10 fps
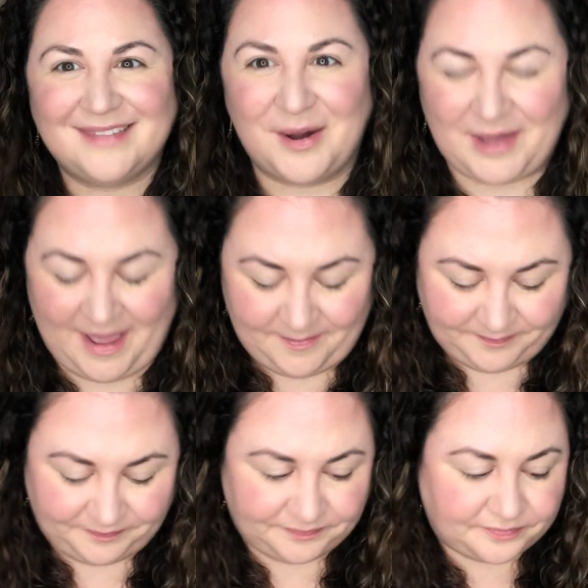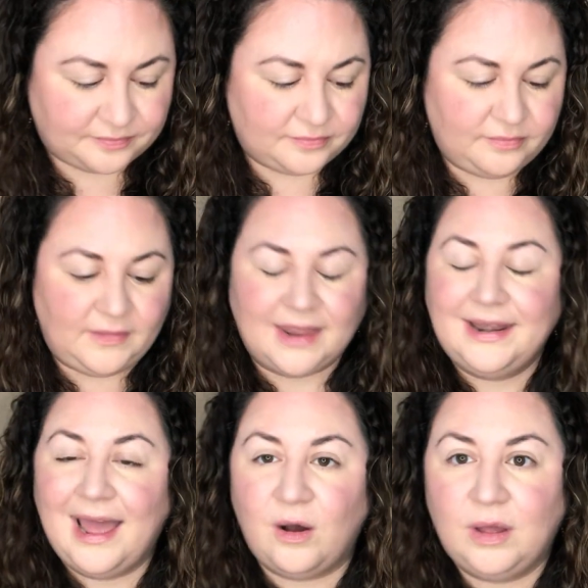Okay,
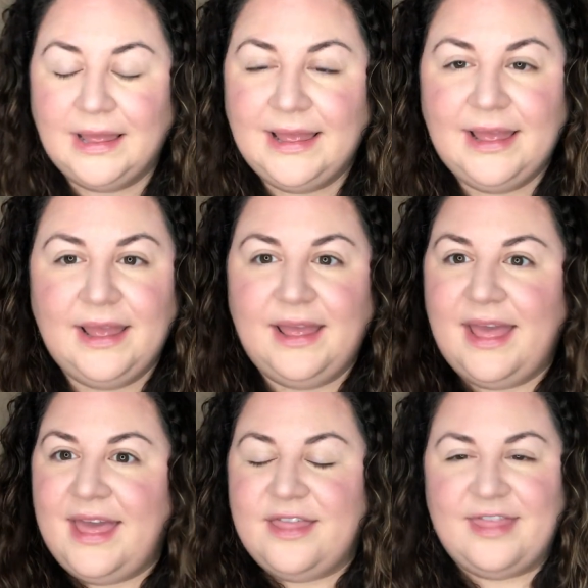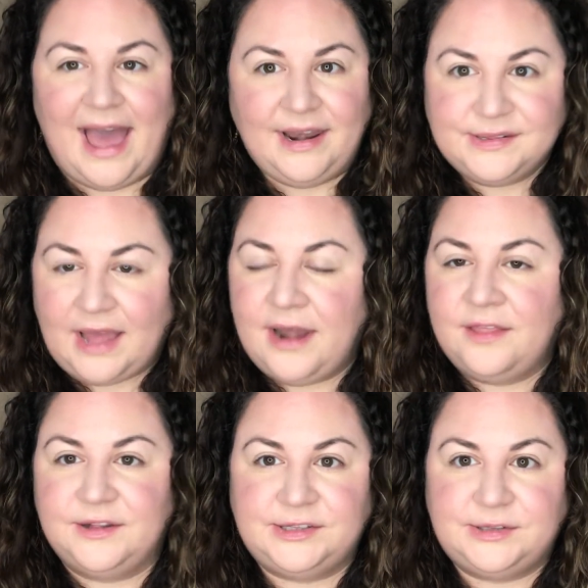now, that is kind
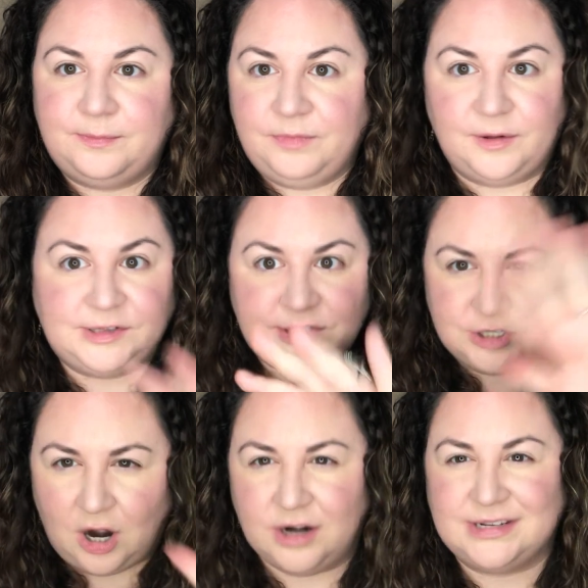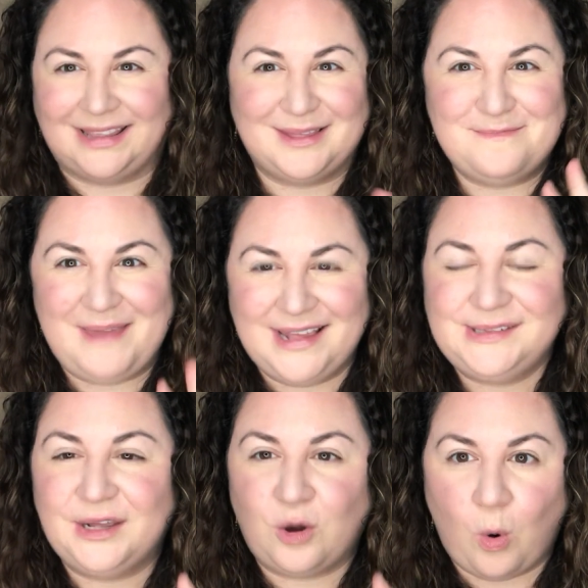of the start, like the
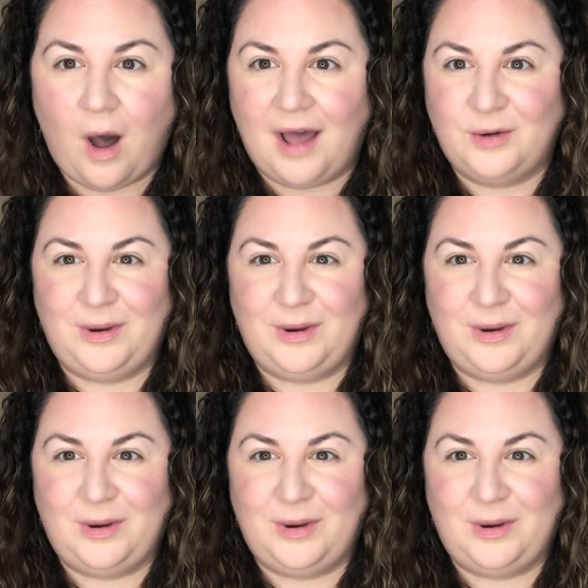basic quad.